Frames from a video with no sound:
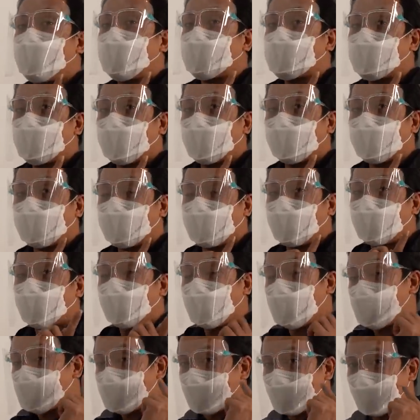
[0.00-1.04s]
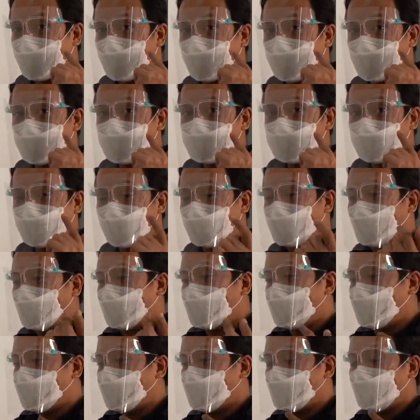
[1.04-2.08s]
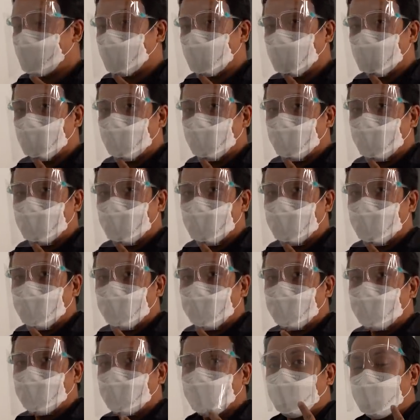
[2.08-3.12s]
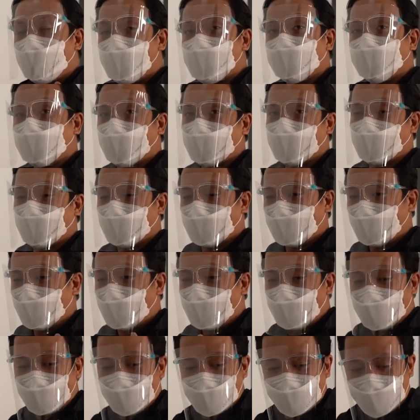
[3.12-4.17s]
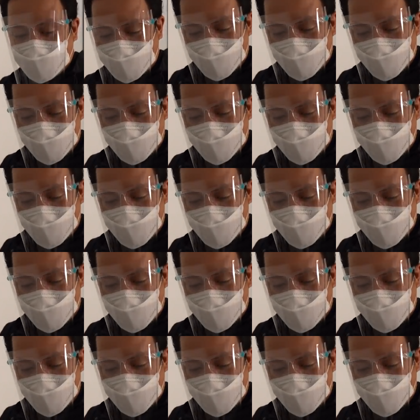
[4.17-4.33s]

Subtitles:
na magsuot ng face mask and face shield. Mm-hmm. And